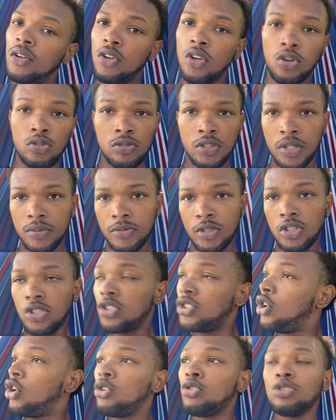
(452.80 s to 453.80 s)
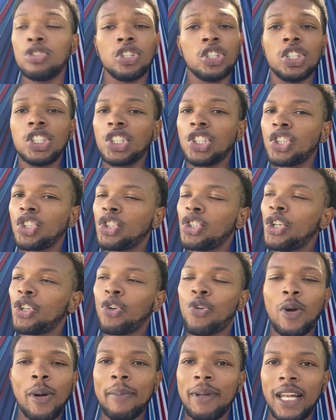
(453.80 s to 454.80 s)
No no
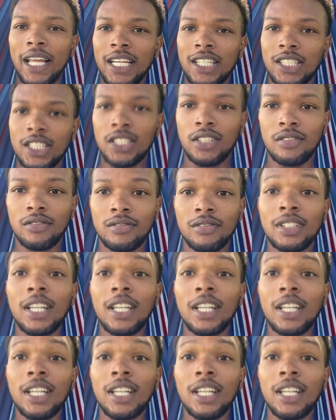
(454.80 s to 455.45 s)
discrimination.